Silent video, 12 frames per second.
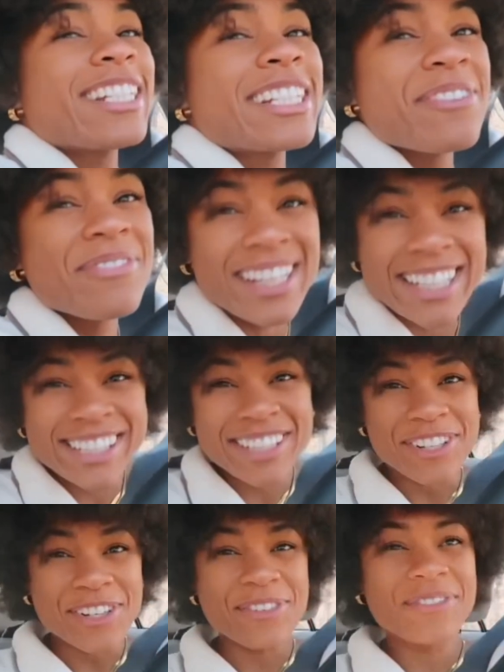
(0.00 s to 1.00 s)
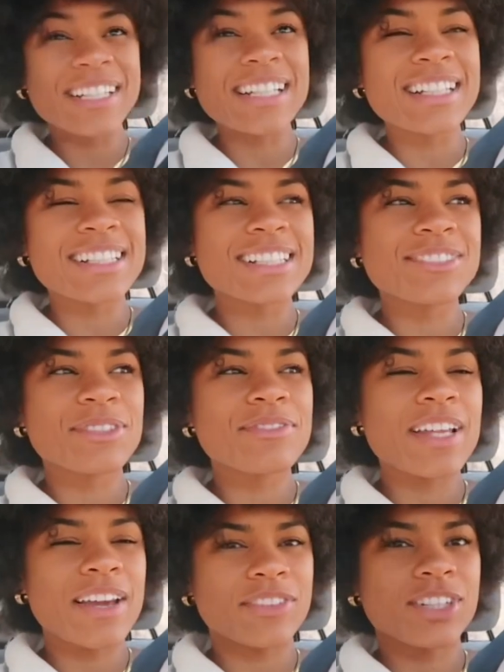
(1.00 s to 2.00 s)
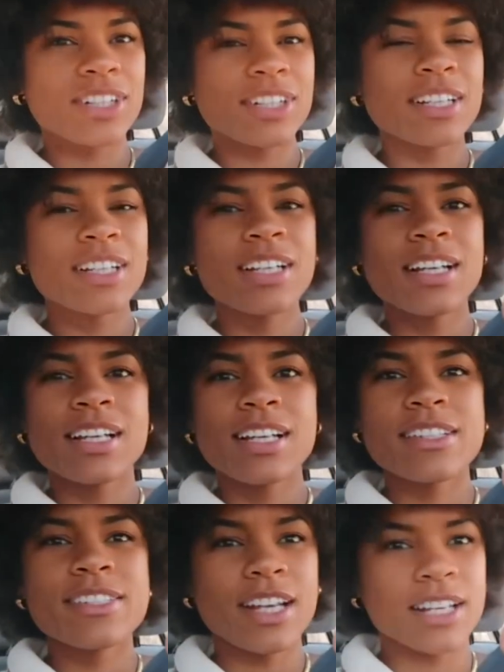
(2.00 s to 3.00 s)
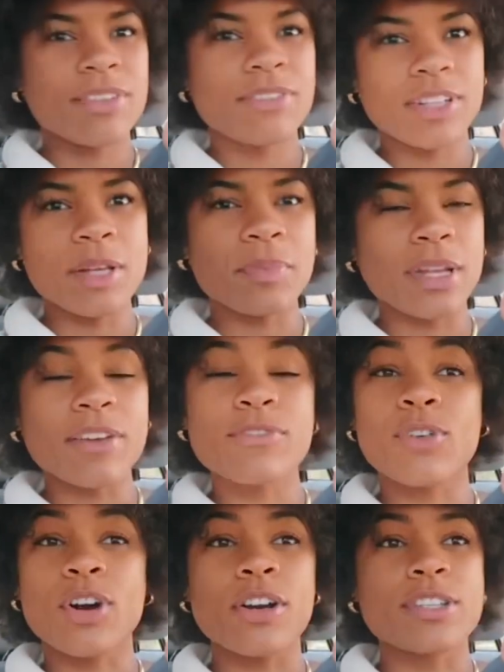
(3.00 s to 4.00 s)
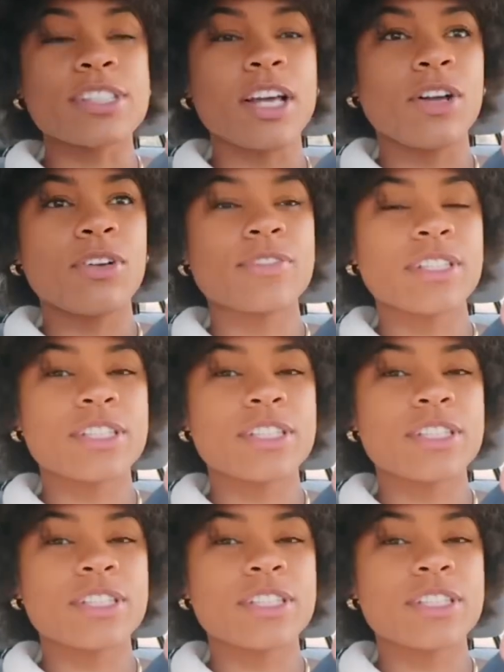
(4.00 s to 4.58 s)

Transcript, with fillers: to me too because we've never done a flip like for ourselves.